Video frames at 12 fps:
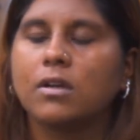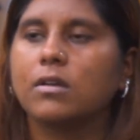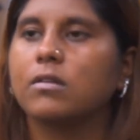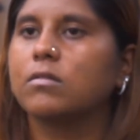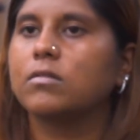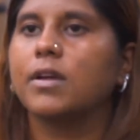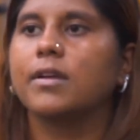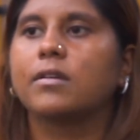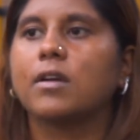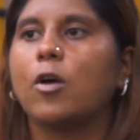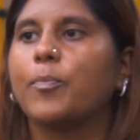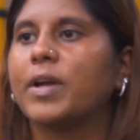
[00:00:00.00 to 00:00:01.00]

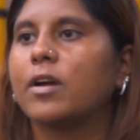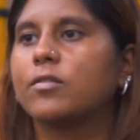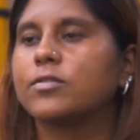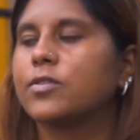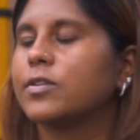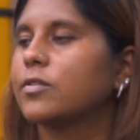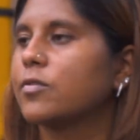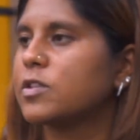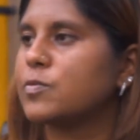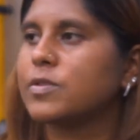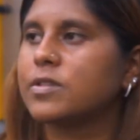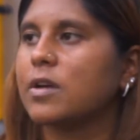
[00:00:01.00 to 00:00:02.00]
Like helping out during the
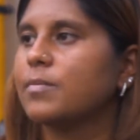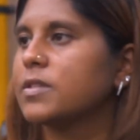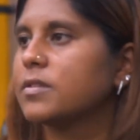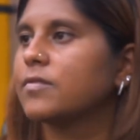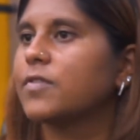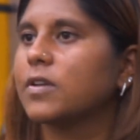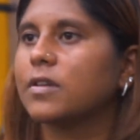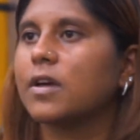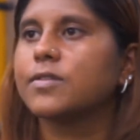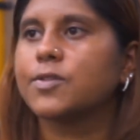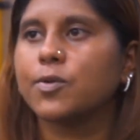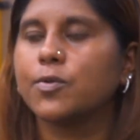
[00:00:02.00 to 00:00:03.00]
Christmas time and stuff like
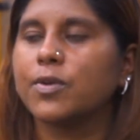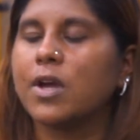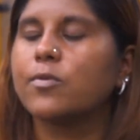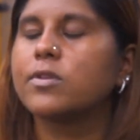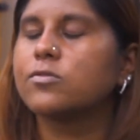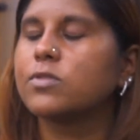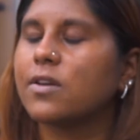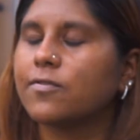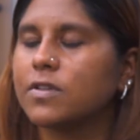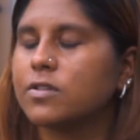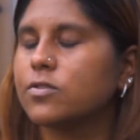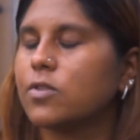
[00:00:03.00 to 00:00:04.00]
that. So yeah, we do
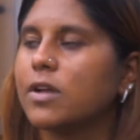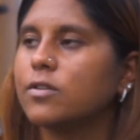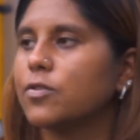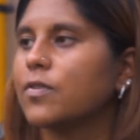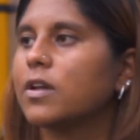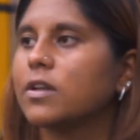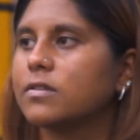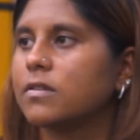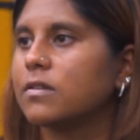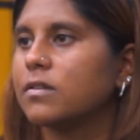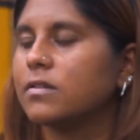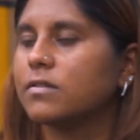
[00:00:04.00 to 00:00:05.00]
definitely try and do that at
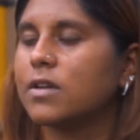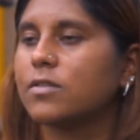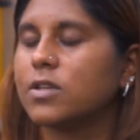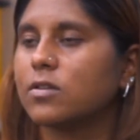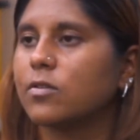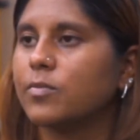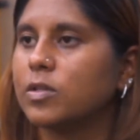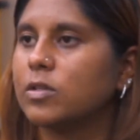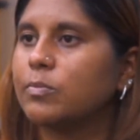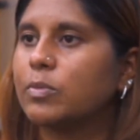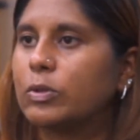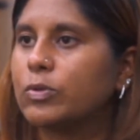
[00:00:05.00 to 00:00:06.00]
the Downtown
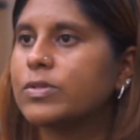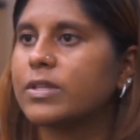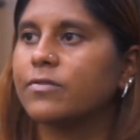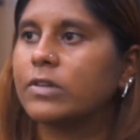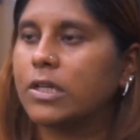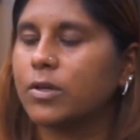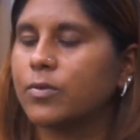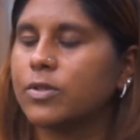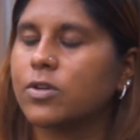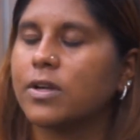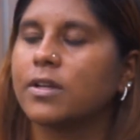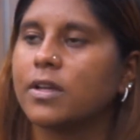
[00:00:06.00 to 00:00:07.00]
Community Blues. Every year we
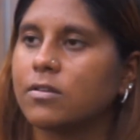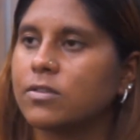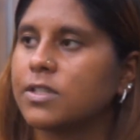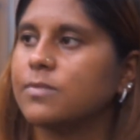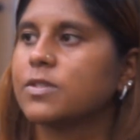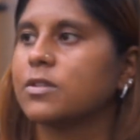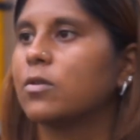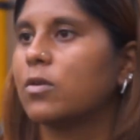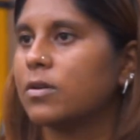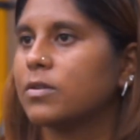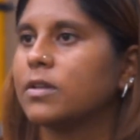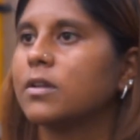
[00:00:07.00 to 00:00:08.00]
try and get our teams to go
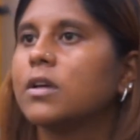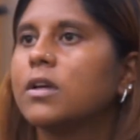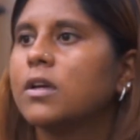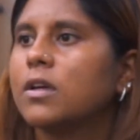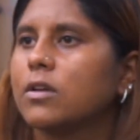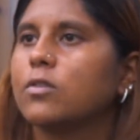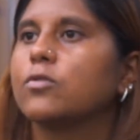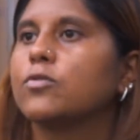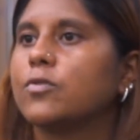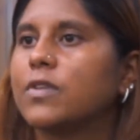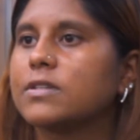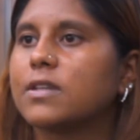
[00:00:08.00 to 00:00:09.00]
out and,
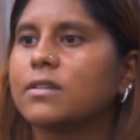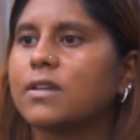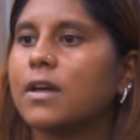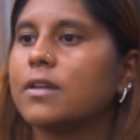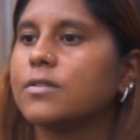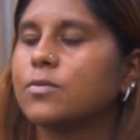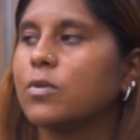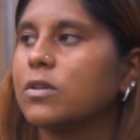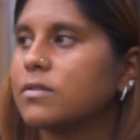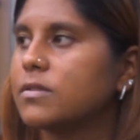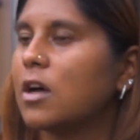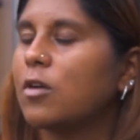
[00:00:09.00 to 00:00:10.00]
do things like that, as
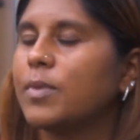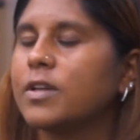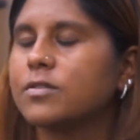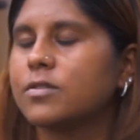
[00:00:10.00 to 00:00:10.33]
well as Dalbe.